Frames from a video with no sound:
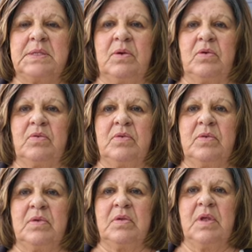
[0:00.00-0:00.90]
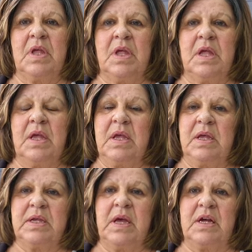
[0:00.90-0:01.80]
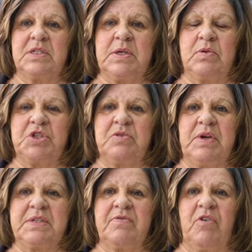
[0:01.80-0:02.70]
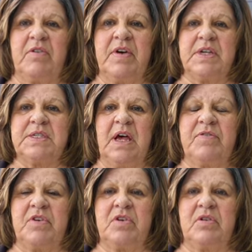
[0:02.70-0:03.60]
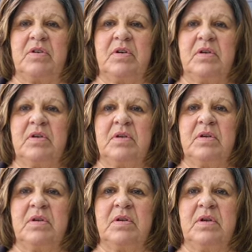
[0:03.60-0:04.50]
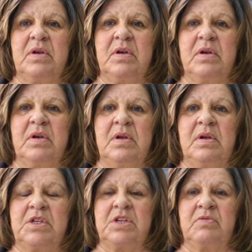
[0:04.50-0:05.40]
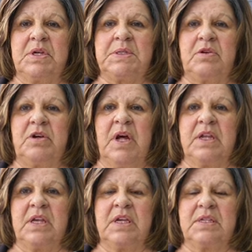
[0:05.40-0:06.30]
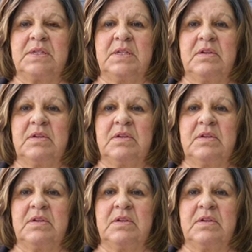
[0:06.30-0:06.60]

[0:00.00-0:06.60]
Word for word: So, yeah, so she raised four of us after she raised her nine kids.